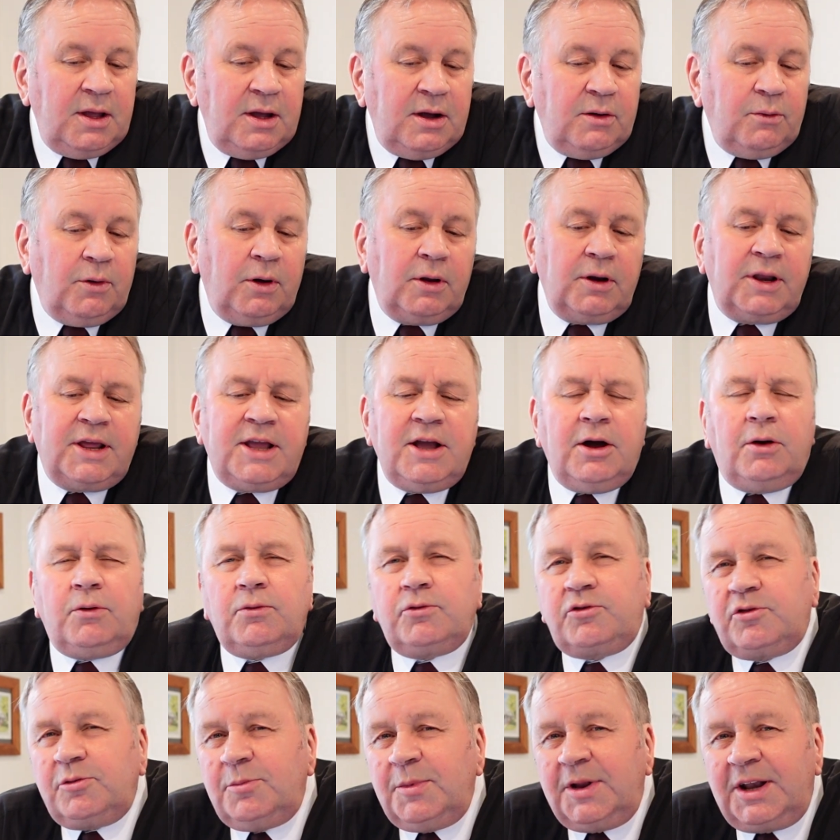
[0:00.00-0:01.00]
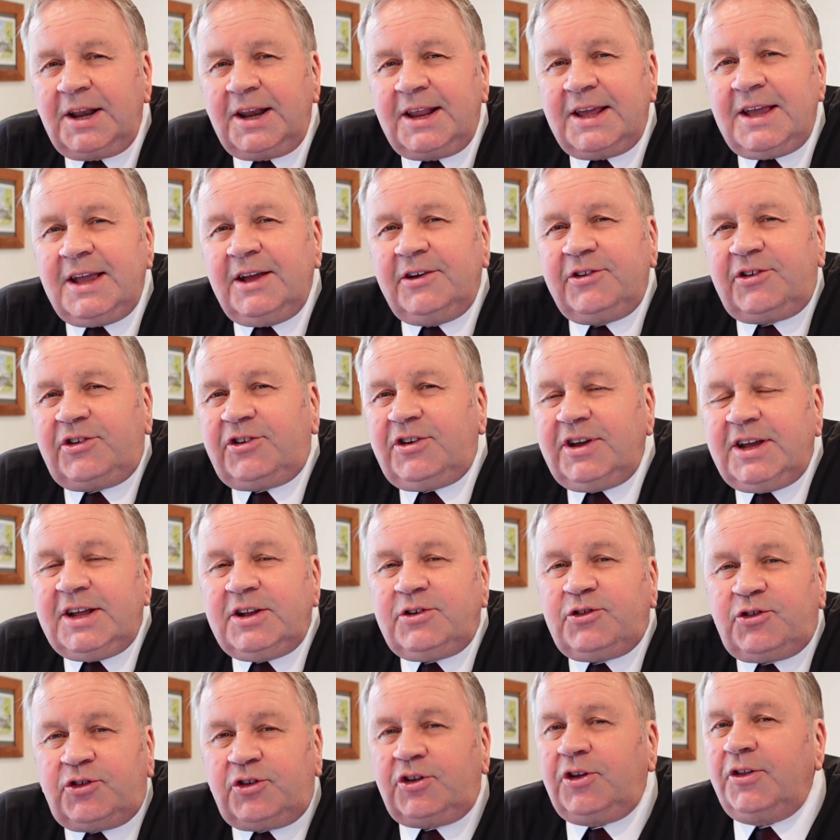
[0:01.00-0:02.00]
While he ultimately
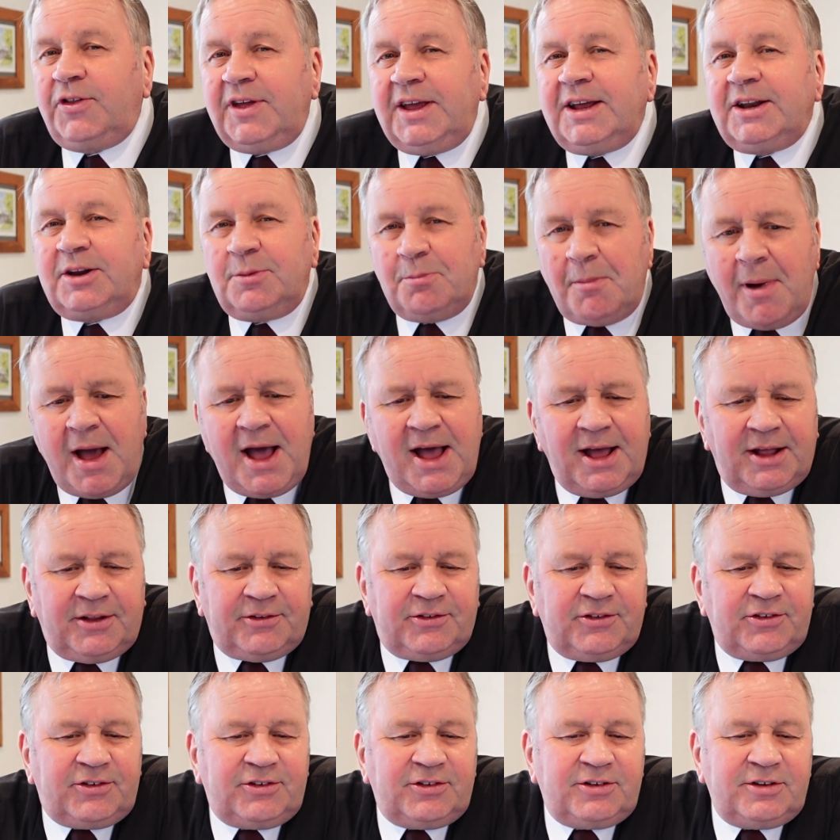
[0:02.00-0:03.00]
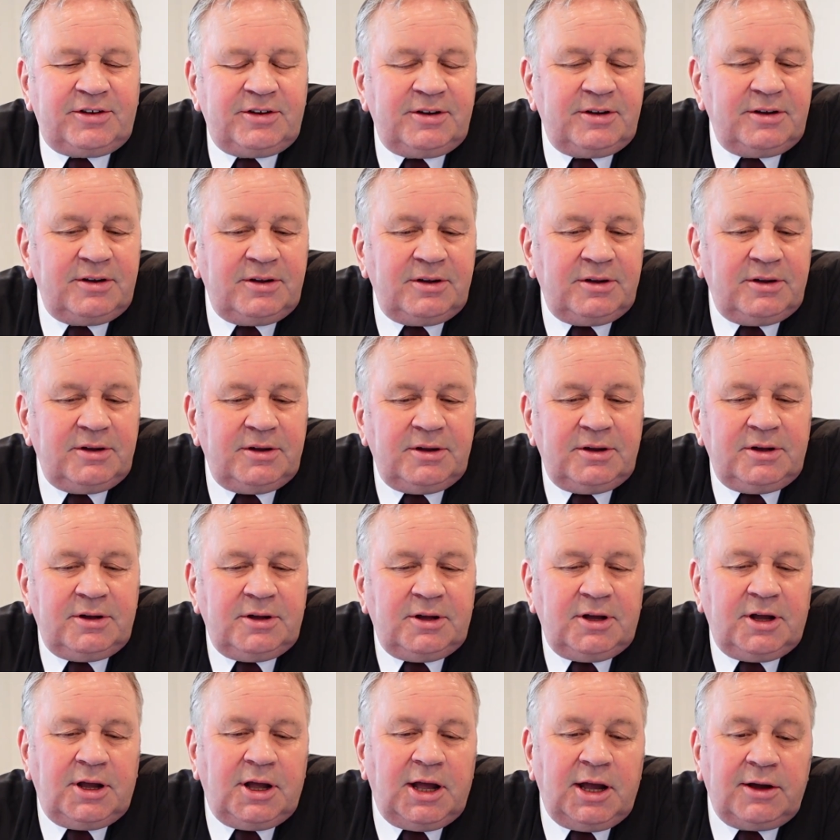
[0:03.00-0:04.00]
accedes to their demands,
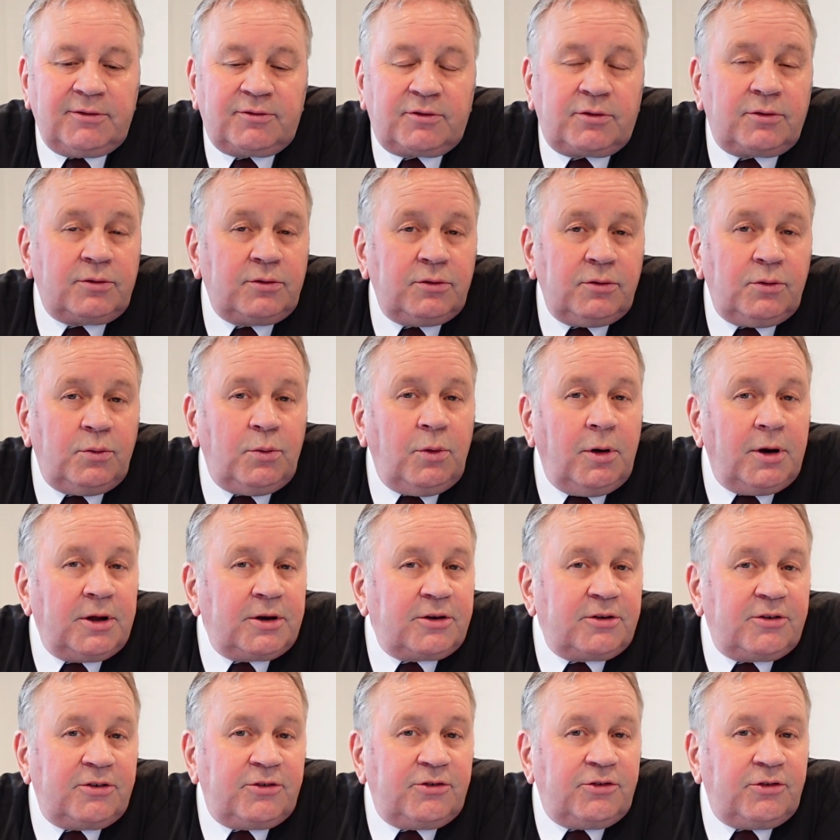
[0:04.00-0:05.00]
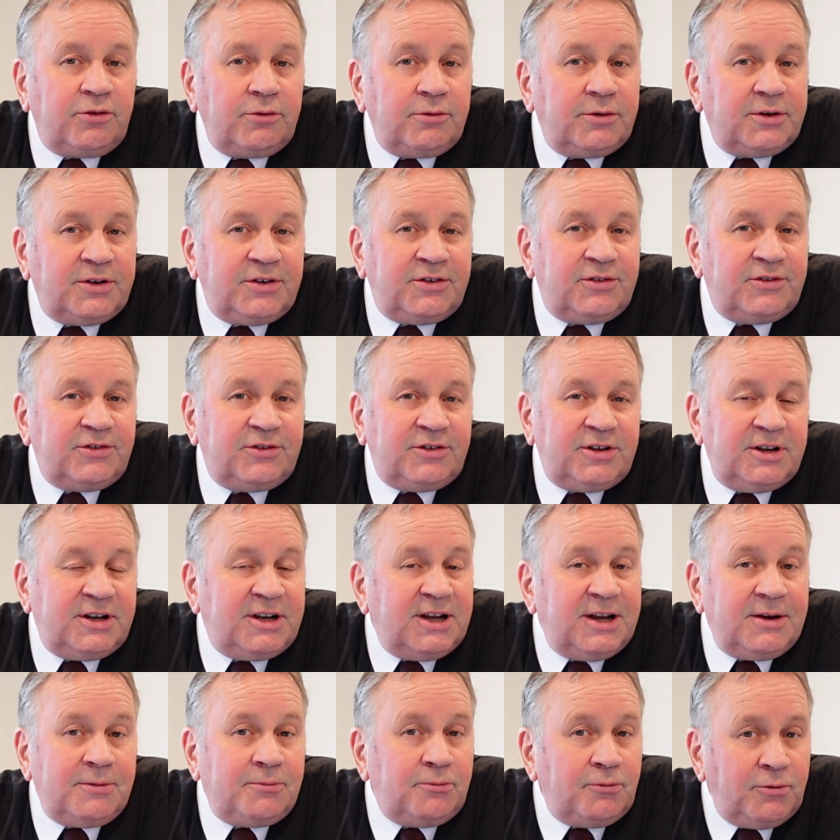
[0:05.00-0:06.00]
after all, what choice did
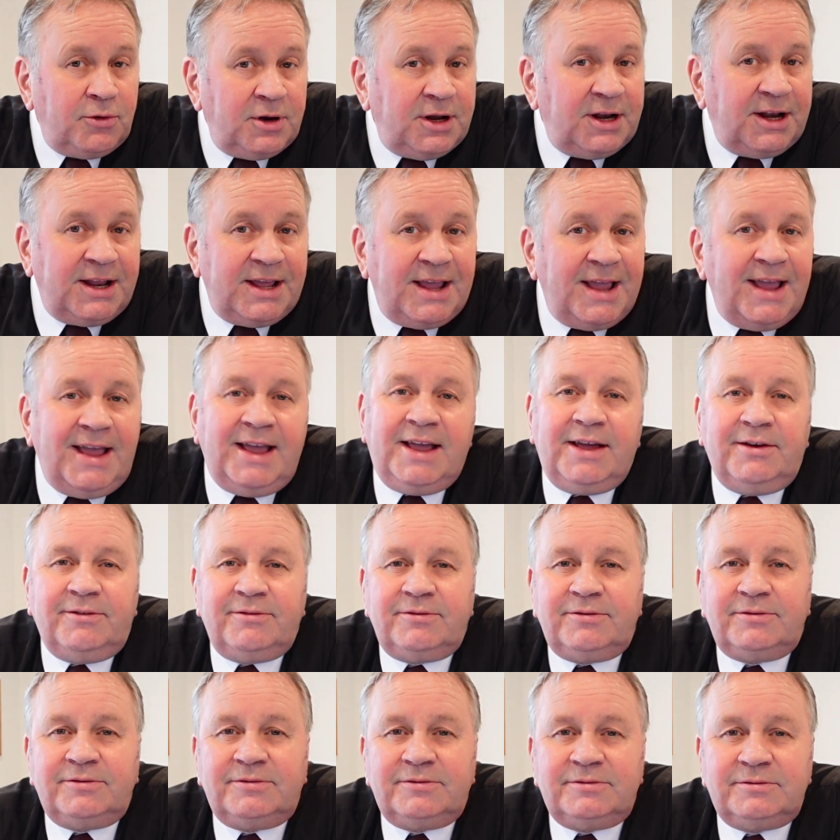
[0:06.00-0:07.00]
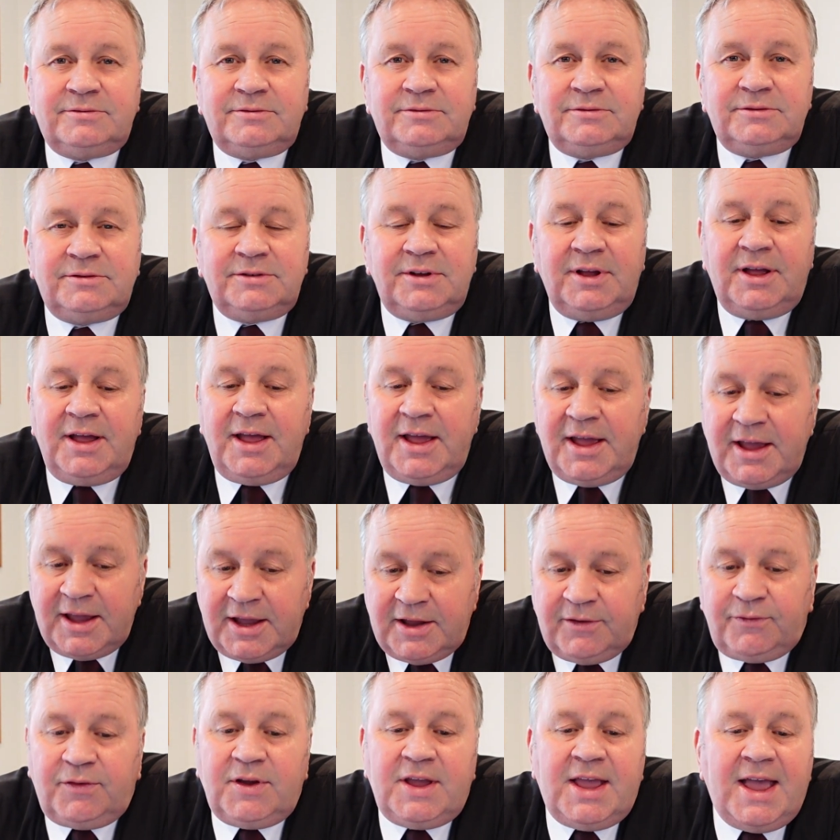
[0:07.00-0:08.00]
he really have?
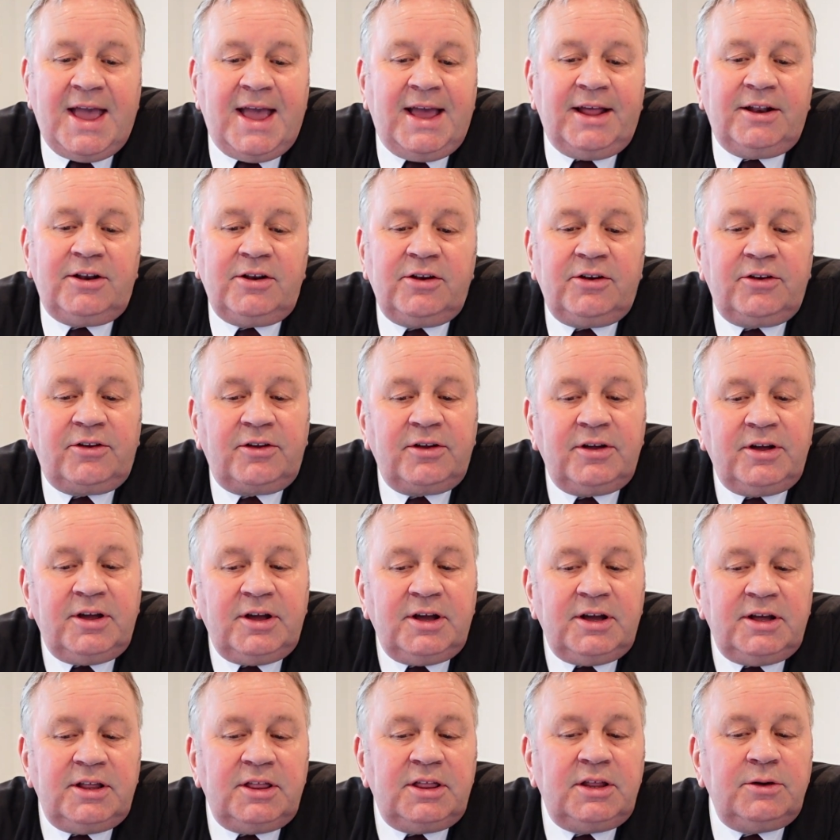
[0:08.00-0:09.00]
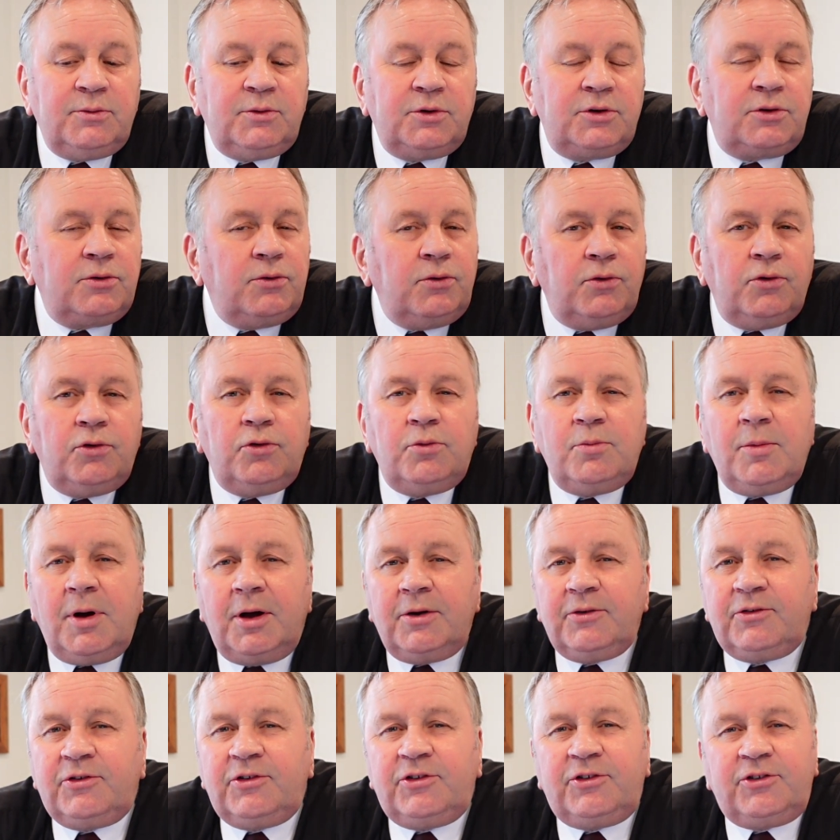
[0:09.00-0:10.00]
If he hadn't, there would
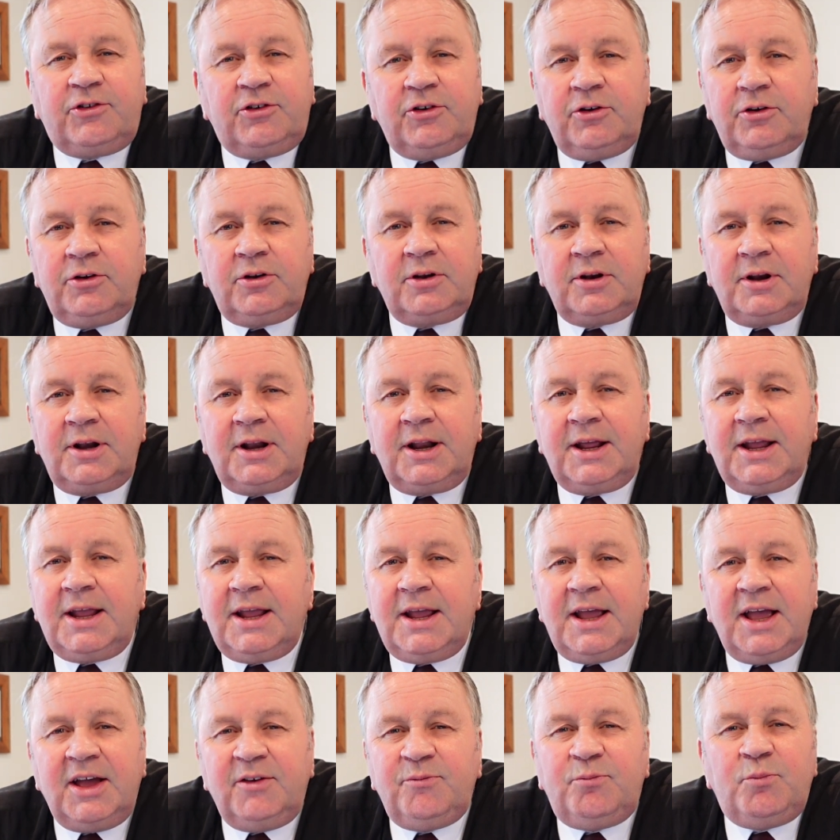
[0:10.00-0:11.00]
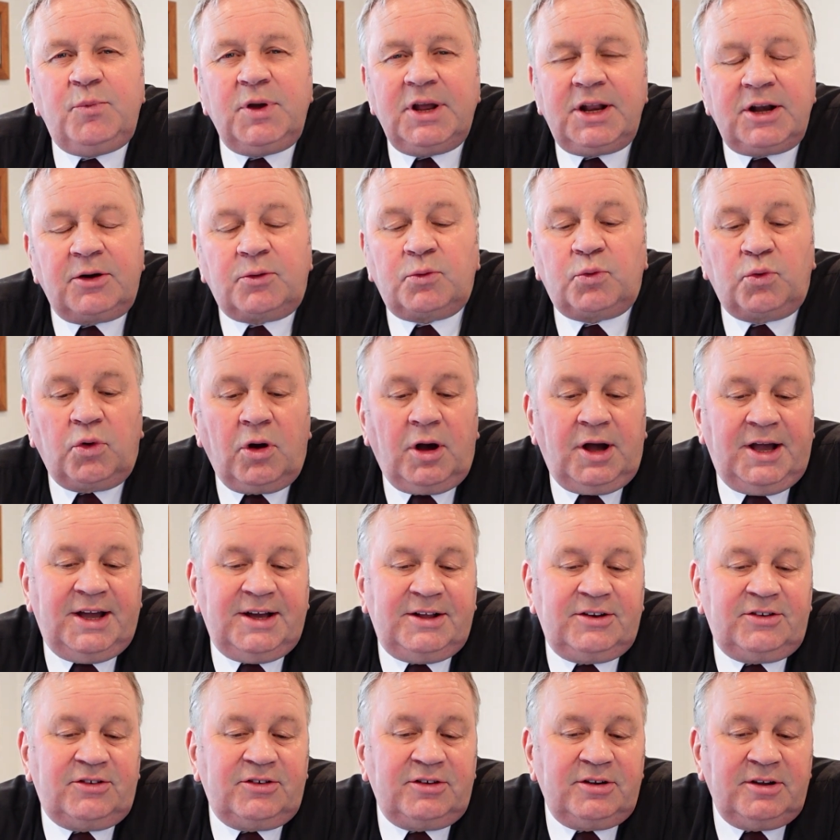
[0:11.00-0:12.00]
almost certainly have been a
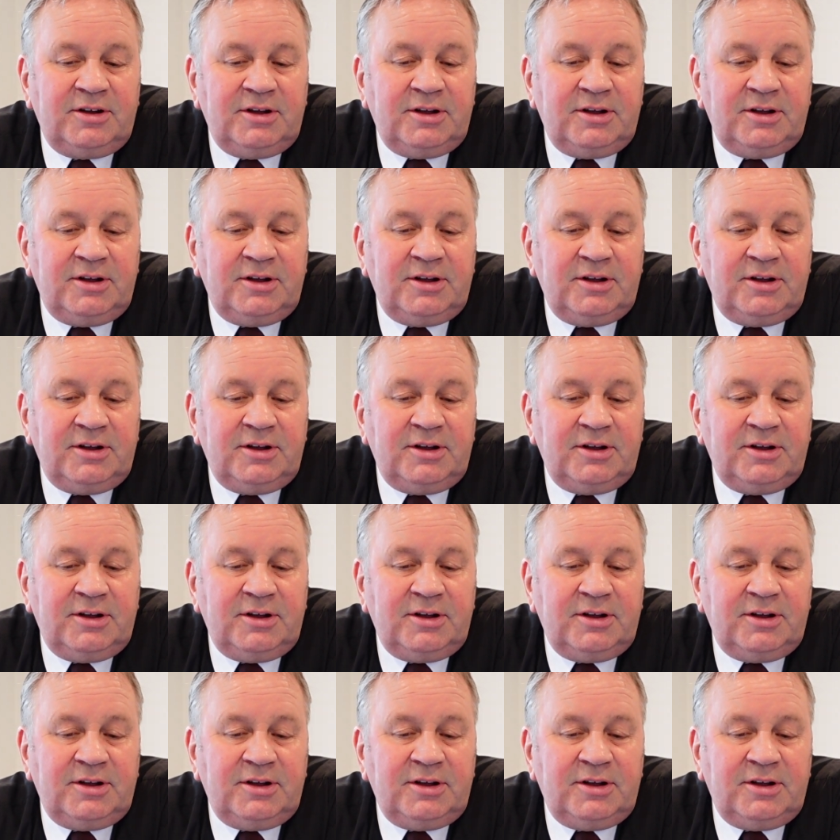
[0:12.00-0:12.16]
riot.